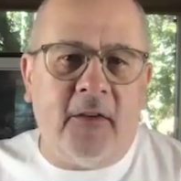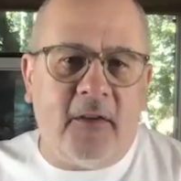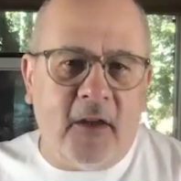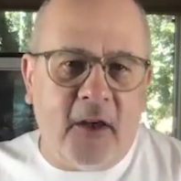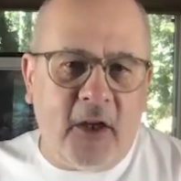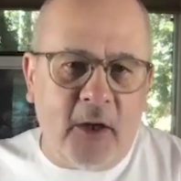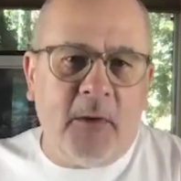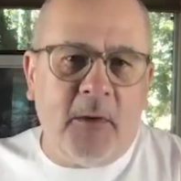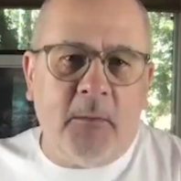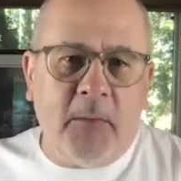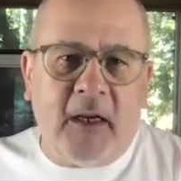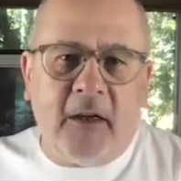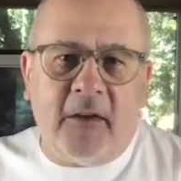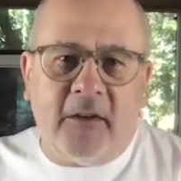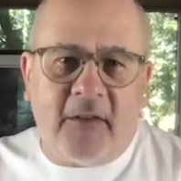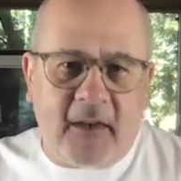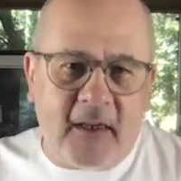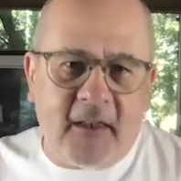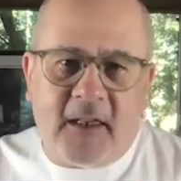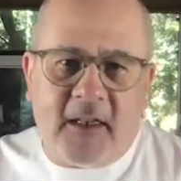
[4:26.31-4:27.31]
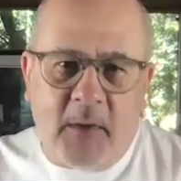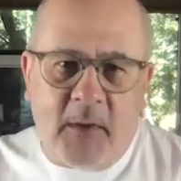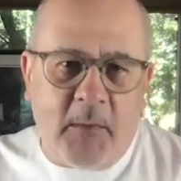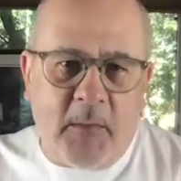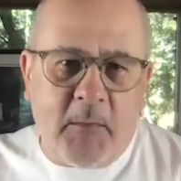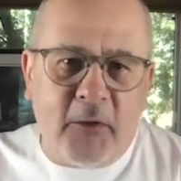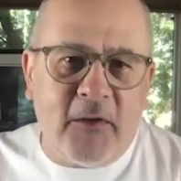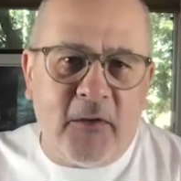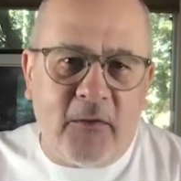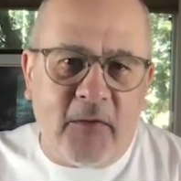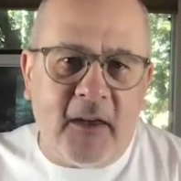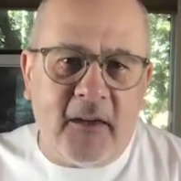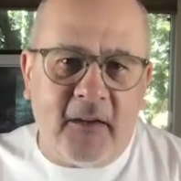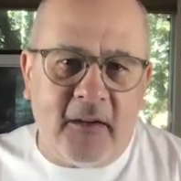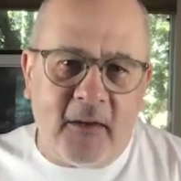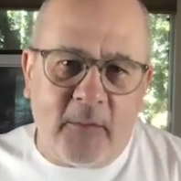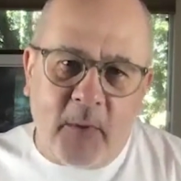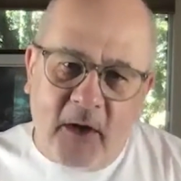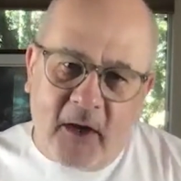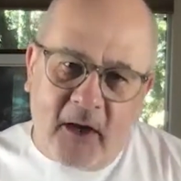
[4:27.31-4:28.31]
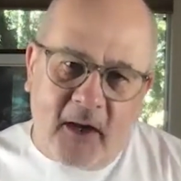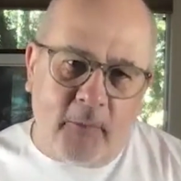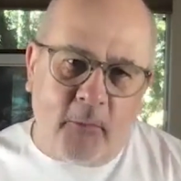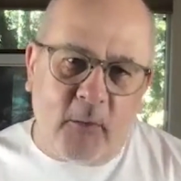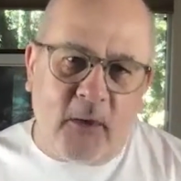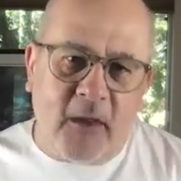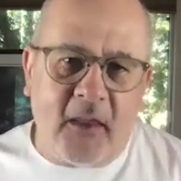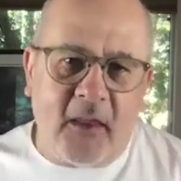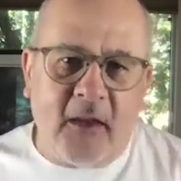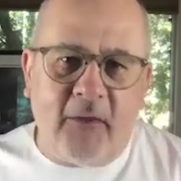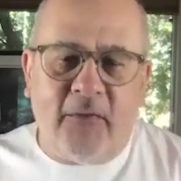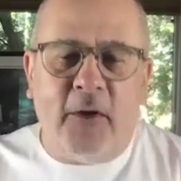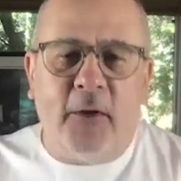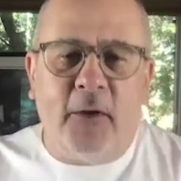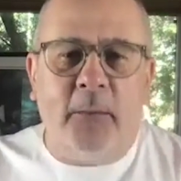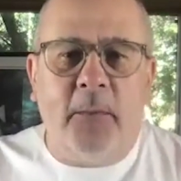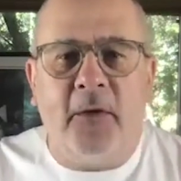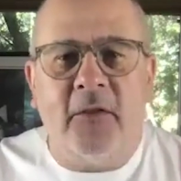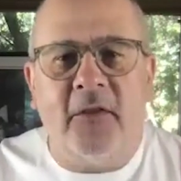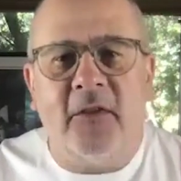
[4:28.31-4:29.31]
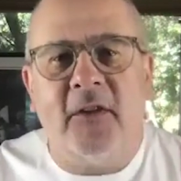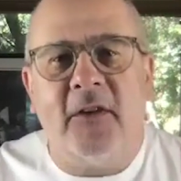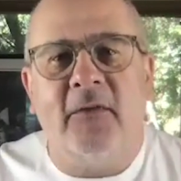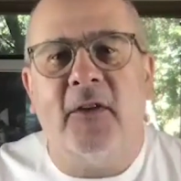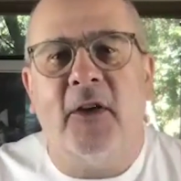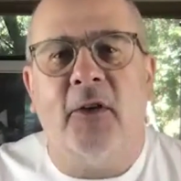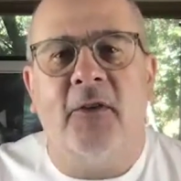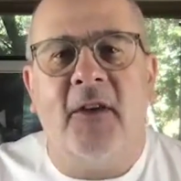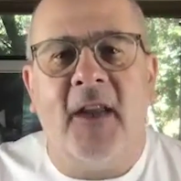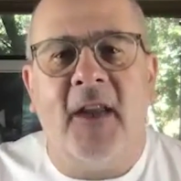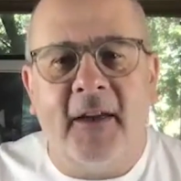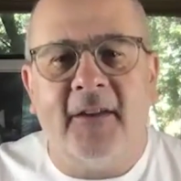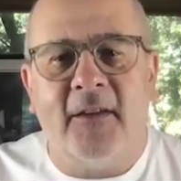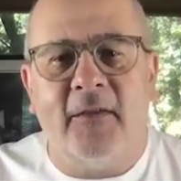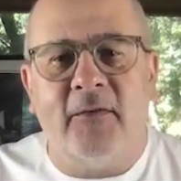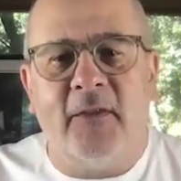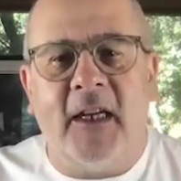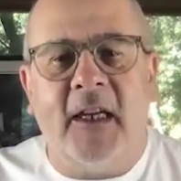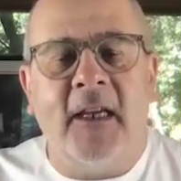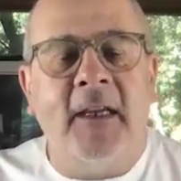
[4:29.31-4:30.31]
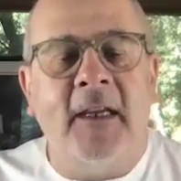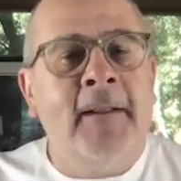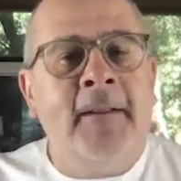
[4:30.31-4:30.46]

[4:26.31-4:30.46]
and human beings tend to be motivated by whether they feel positively or negatively.